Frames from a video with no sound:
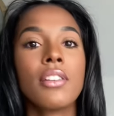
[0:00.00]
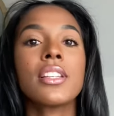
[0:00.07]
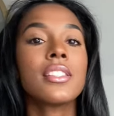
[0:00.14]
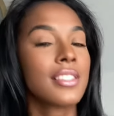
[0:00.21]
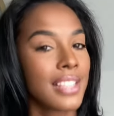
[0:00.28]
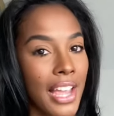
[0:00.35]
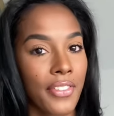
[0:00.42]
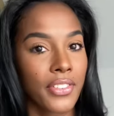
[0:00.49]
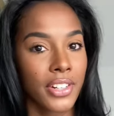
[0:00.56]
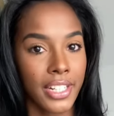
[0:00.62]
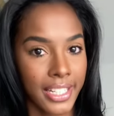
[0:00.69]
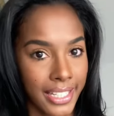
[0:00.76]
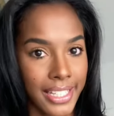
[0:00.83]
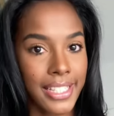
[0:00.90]
he's never
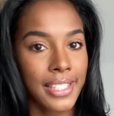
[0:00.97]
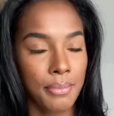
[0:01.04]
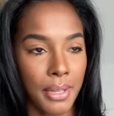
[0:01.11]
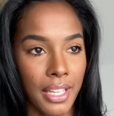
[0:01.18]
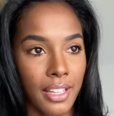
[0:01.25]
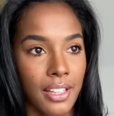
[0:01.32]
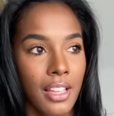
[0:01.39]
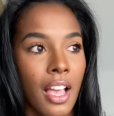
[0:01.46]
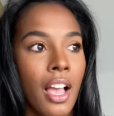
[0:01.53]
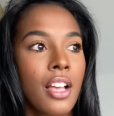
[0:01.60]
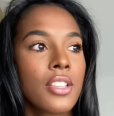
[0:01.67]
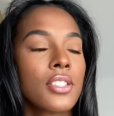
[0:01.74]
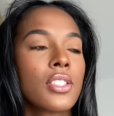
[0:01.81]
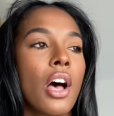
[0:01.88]
against me.
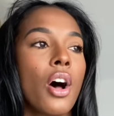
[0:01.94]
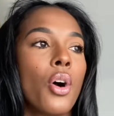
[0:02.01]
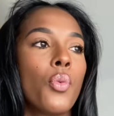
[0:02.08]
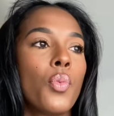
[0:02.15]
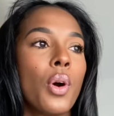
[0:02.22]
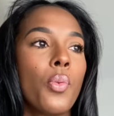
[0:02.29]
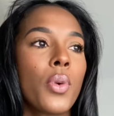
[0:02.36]
So when